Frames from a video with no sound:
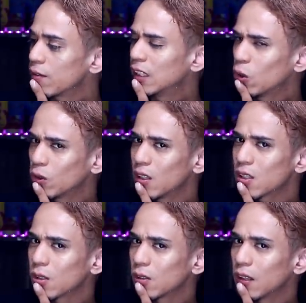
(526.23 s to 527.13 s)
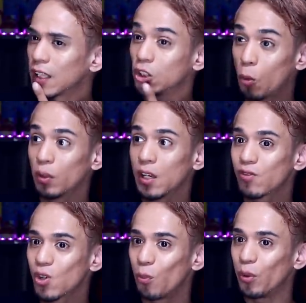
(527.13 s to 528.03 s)
I don't think so. I don't believe
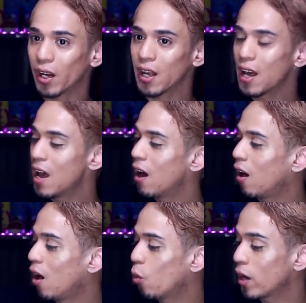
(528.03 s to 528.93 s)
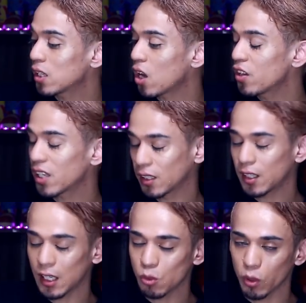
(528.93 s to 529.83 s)
so. But uh, when I saw this, I
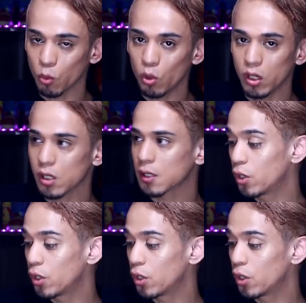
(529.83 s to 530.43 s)
thought that's what it was.